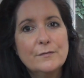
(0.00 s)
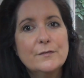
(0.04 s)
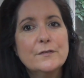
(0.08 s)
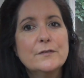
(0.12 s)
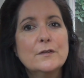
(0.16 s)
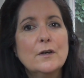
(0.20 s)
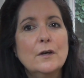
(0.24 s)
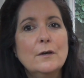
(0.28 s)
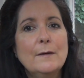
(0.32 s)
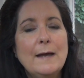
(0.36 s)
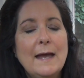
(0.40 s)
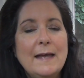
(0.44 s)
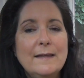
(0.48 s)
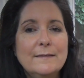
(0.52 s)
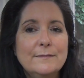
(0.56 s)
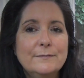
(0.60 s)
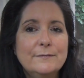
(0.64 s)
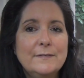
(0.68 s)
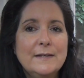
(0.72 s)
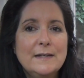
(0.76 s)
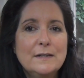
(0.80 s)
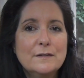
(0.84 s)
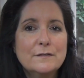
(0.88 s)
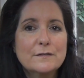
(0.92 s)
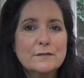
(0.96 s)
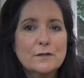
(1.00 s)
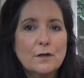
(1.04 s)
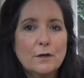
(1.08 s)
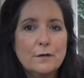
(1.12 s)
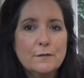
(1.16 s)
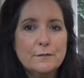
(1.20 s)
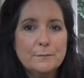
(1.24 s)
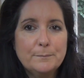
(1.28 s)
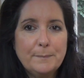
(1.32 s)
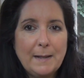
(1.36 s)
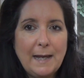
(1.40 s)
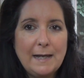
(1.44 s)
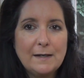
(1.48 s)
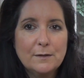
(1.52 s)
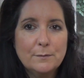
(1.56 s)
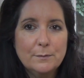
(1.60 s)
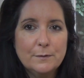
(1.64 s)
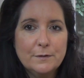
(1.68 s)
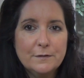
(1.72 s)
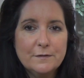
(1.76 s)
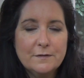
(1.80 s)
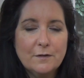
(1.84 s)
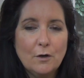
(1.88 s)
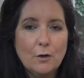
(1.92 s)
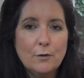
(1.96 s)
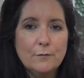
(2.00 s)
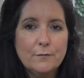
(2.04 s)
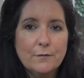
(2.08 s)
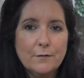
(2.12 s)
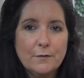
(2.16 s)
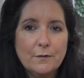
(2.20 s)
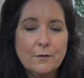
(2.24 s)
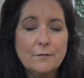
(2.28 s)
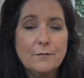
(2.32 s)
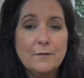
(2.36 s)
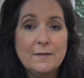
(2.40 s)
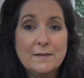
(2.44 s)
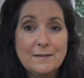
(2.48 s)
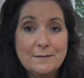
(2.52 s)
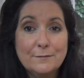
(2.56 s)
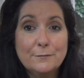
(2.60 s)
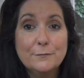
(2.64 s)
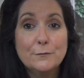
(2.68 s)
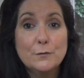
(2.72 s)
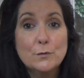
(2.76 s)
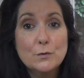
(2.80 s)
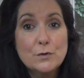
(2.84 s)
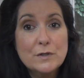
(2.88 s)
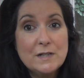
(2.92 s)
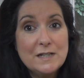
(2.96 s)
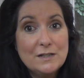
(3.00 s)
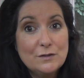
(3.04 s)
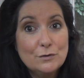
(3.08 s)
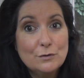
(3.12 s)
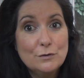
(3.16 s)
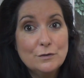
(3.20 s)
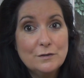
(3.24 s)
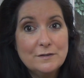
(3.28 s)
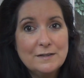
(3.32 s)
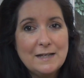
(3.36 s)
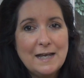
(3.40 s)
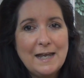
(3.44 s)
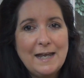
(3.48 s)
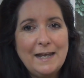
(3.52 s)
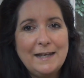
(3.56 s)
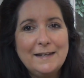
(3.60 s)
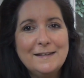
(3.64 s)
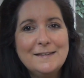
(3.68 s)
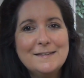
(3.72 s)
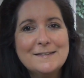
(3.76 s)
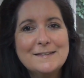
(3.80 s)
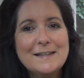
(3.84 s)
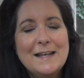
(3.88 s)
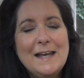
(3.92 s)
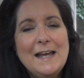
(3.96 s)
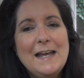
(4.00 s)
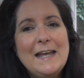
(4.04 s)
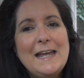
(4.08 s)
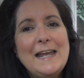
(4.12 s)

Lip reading: So as Venus goes backwards over these 42 days,